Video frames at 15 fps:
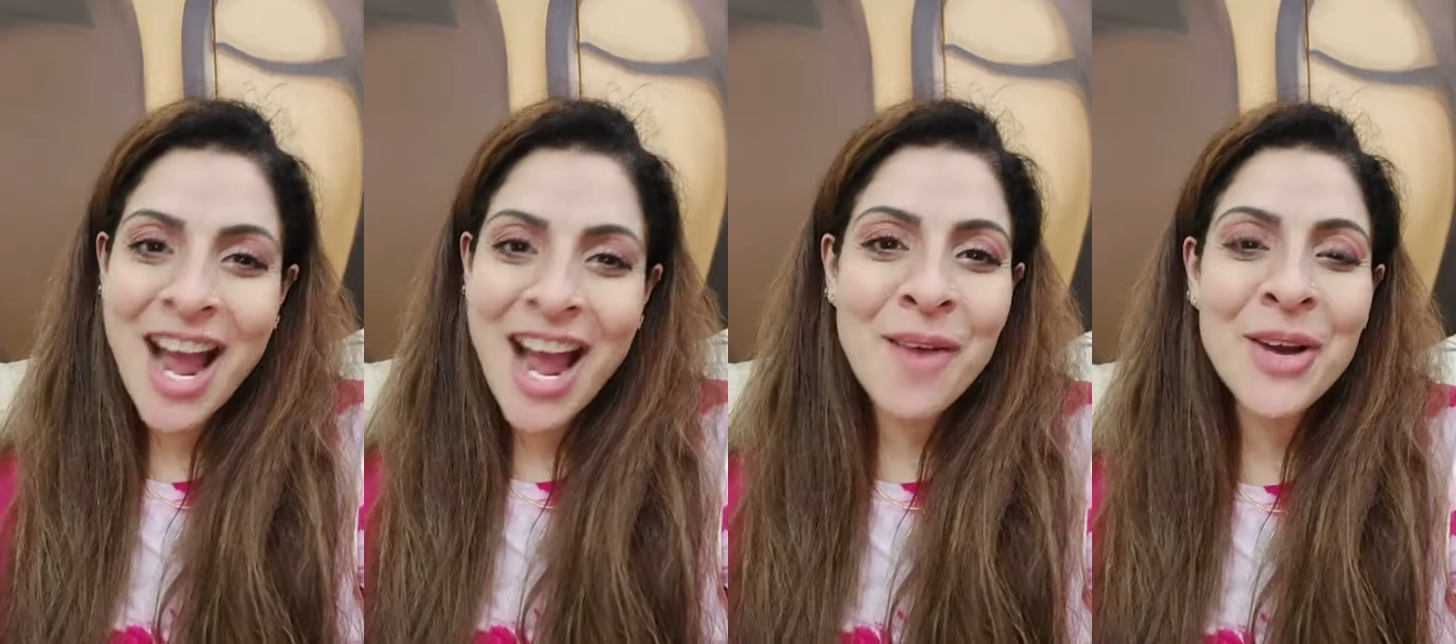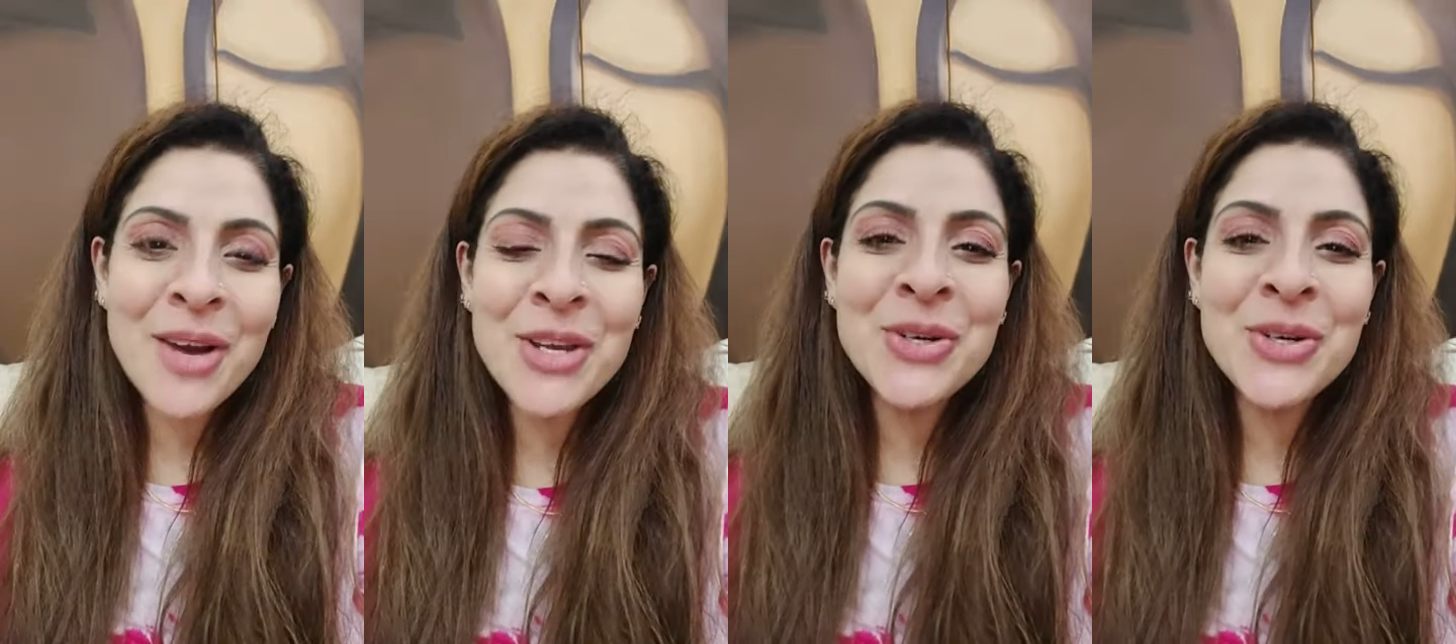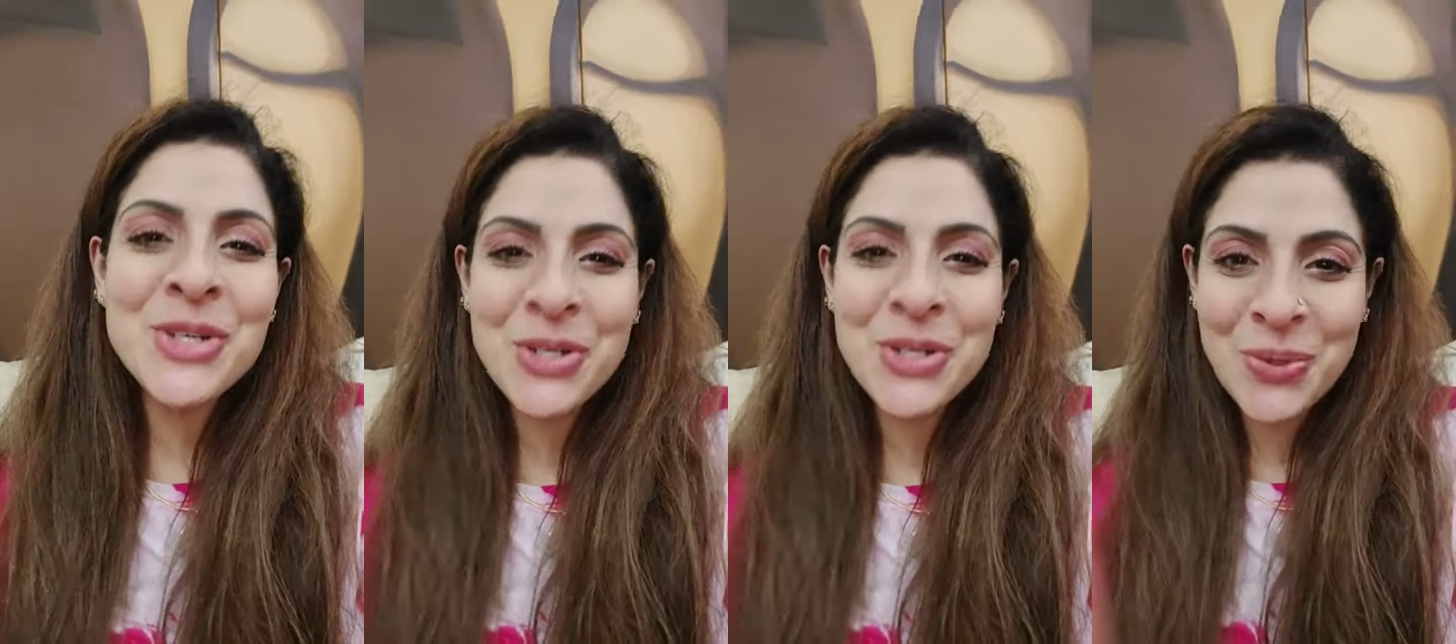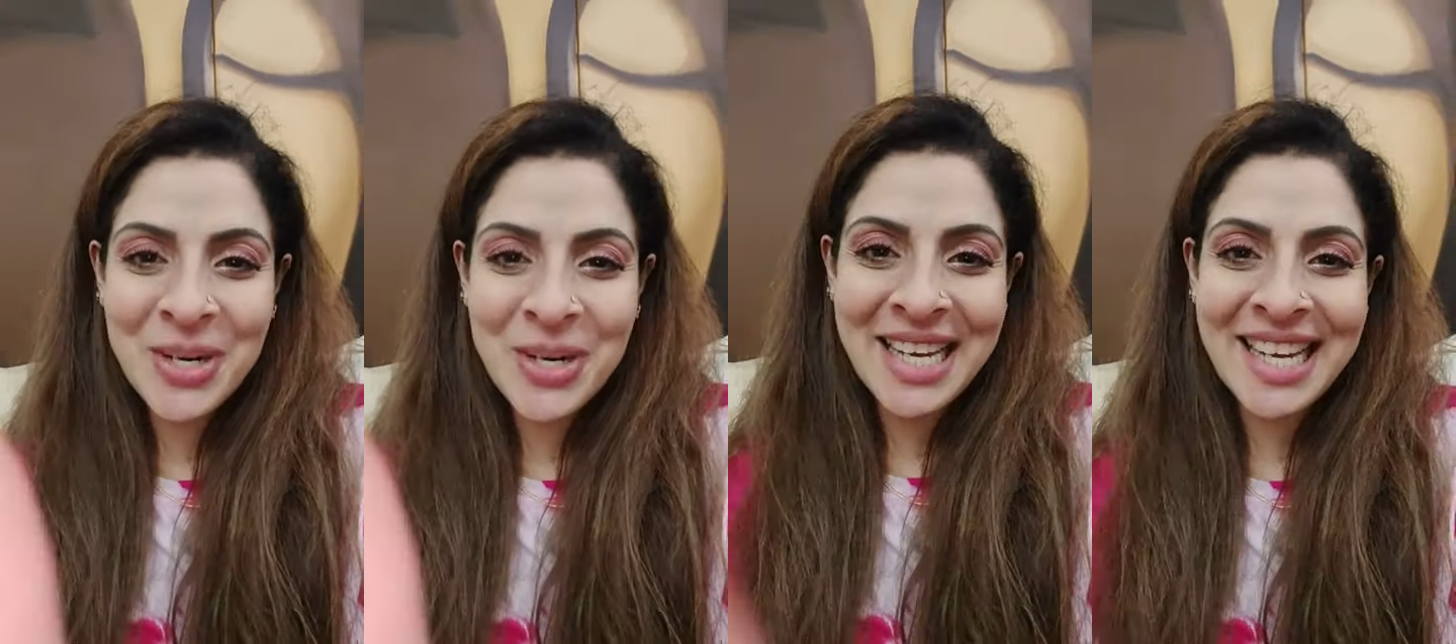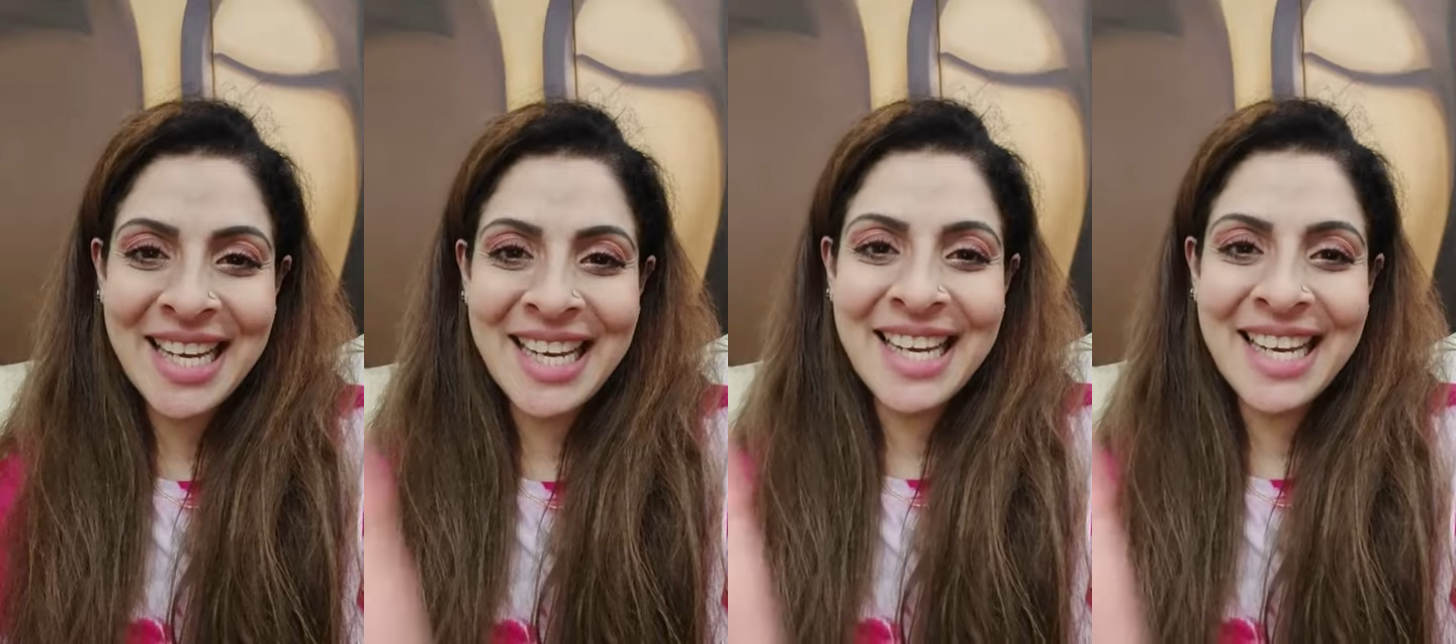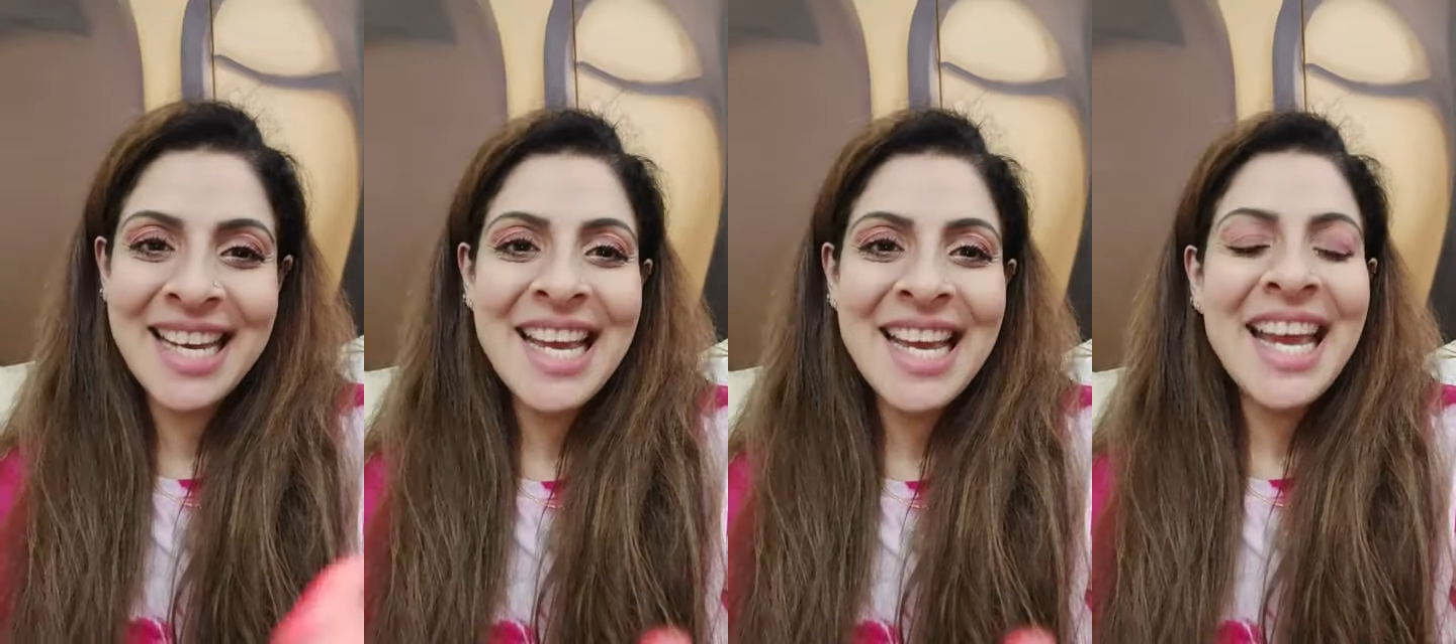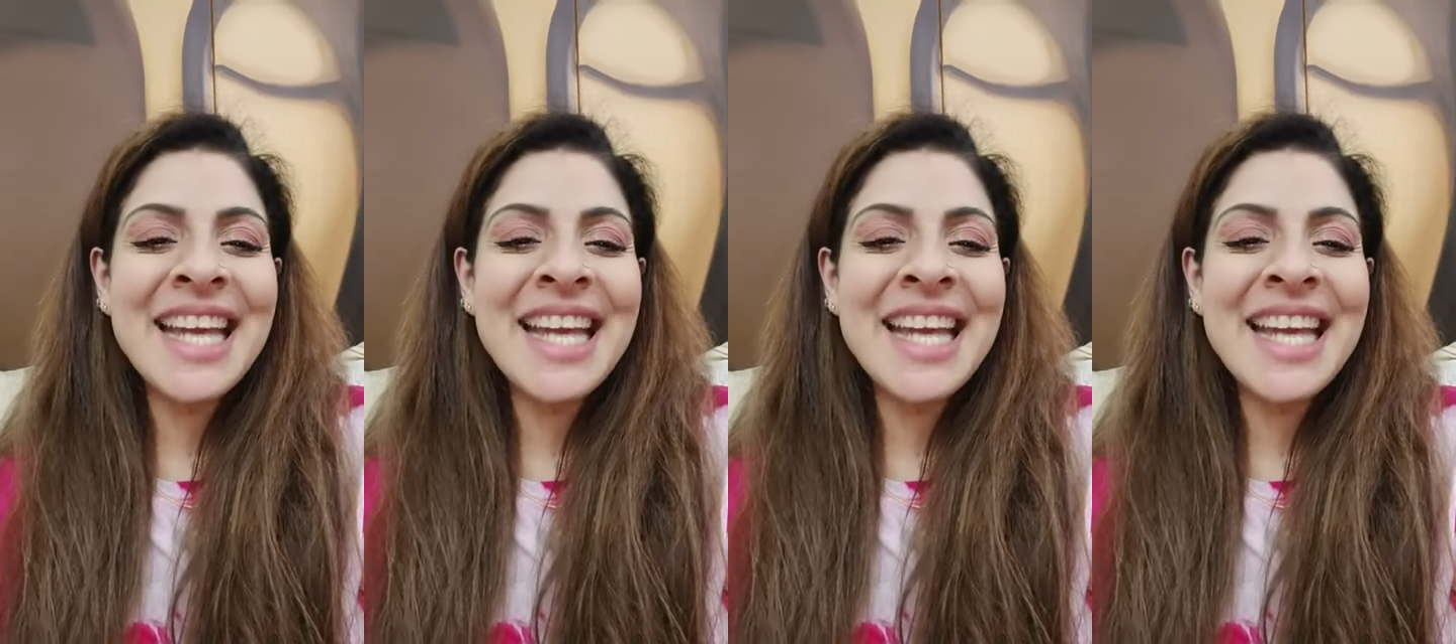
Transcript: how are you doing?